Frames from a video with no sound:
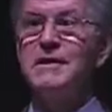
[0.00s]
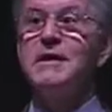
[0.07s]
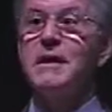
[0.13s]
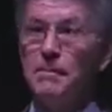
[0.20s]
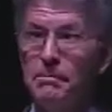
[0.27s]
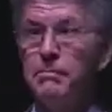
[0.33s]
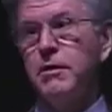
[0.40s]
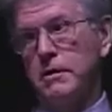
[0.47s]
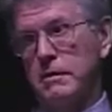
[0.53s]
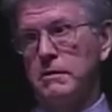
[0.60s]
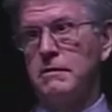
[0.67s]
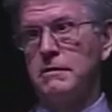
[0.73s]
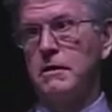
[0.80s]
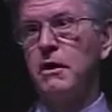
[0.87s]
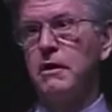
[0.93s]
number
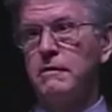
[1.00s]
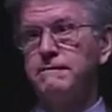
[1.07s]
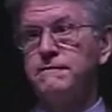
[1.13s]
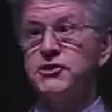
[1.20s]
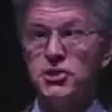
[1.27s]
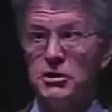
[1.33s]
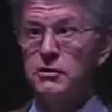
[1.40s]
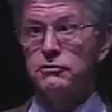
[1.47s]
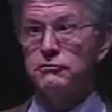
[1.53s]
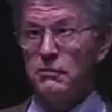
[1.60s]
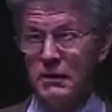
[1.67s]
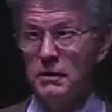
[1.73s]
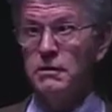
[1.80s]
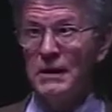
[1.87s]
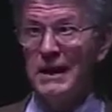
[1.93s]
of
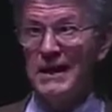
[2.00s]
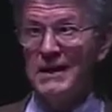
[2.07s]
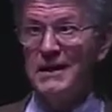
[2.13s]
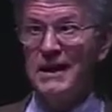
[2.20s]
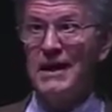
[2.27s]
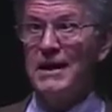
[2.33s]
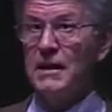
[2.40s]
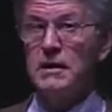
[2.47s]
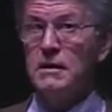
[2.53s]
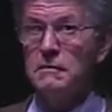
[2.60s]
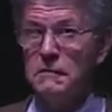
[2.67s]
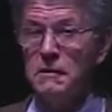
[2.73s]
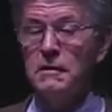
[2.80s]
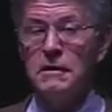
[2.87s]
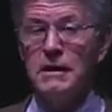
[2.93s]
children in
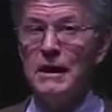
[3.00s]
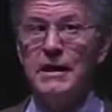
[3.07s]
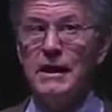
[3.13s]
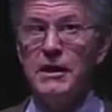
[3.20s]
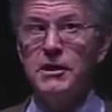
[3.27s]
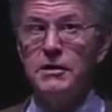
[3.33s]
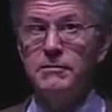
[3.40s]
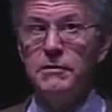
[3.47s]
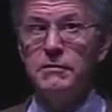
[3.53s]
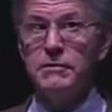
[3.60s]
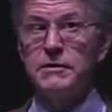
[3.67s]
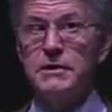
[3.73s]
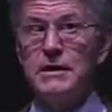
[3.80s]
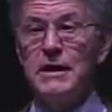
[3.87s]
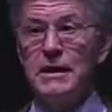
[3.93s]
a
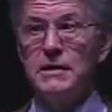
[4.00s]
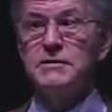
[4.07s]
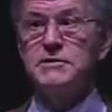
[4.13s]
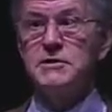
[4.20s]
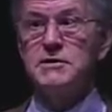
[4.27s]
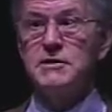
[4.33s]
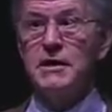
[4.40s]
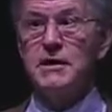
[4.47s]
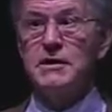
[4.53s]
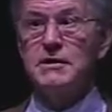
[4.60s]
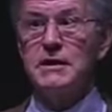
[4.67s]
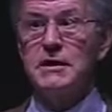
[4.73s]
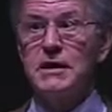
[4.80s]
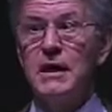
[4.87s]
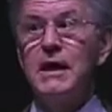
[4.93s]
community, in a
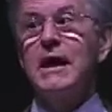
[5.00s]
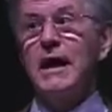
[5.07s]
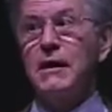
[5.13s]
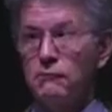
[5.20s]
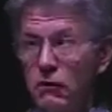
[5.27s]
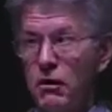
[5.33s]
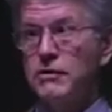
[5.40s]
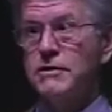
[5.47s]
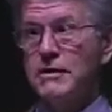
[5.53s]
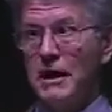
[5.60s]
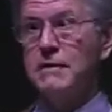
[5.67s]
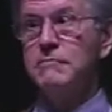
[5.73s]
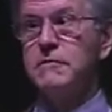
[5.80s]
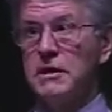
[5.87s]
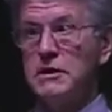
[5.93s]
society, and what
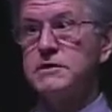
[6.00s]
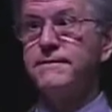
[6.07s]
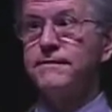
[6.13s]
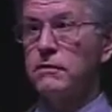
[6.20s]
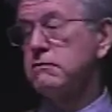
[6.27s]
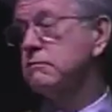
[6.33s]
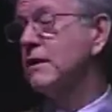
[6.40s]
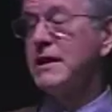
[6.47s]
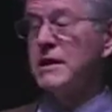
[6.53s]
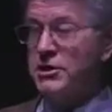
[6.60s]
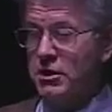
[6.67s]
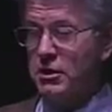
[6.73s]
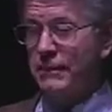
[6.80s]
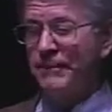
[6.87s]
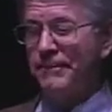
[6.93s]
that means for
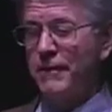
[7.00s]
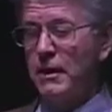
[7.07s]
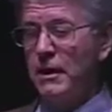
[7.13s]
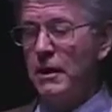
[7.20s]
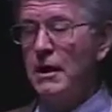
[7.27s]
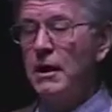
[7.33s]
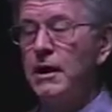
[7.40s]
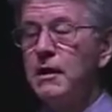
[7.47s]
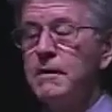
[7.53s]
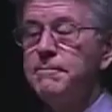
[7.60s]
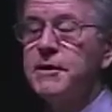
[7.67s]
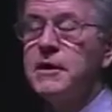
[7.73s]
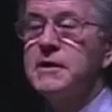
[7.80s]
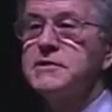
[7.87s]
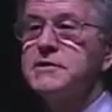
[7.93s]
religion.
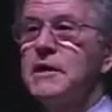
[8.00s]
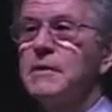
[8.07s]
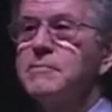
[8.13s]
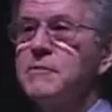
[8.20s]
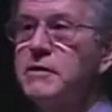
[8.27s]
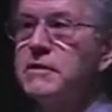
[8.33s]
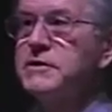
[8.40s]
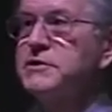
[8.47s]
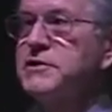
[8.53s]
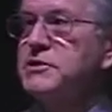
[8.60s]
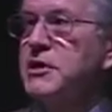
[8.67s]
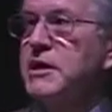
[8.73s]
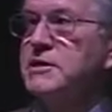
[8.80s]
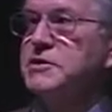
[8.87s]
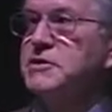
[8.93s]
Because I'm going to
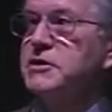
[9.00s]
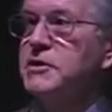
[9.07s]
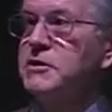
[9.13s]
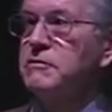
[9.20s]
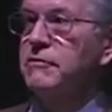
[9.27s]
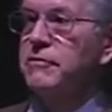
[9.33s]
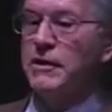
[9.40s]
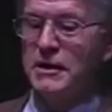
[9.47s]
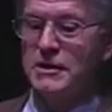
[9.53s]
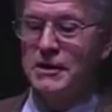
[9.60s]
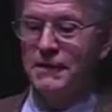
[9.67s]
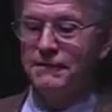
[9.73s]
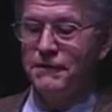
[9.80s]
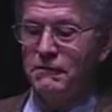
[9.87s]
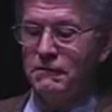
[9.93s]
suggest to you that
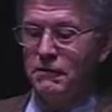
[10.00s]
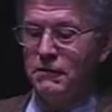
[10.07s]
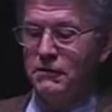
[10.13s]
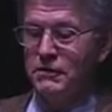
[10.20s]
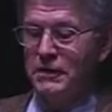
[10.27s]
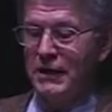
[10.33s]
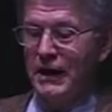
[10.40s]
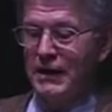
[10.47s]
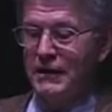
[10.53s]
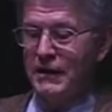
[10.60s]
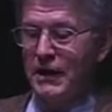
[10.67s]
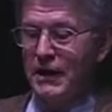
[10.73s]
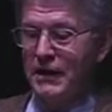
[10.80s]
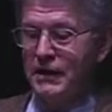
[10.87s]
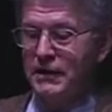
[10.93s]
if you look at
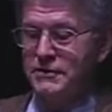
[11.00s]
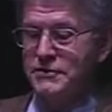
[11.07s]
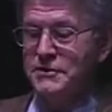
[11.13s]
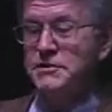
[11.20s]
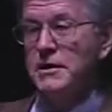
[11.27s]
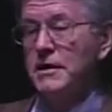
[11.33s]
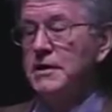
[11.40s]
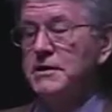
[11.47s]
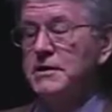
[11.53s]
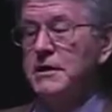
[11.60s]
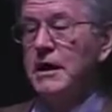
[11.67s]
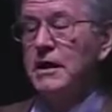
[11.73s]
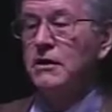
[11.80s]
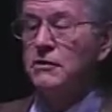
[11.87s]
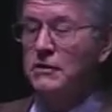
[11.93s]
a society
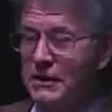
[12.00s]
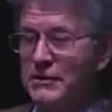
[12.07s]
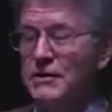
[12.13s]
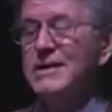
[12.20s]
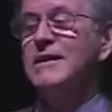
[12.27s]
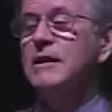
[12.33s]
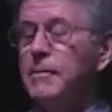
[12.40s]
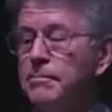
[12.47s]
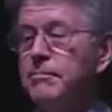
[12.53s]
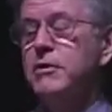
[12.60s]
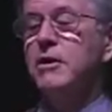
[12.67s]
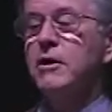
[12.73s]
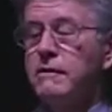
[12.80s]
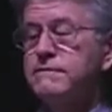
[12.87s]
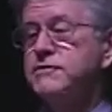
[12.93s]
and look at the number
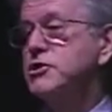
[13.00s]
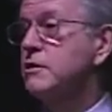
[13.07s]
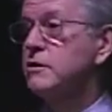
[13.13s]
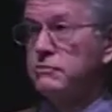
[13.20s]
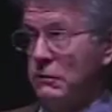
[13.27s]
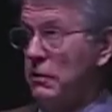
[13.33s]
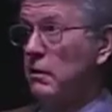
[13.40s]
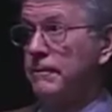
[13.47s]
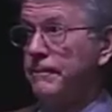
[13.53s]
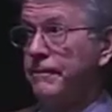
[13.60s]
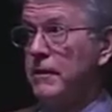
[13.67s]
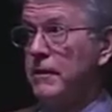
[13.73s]
of children,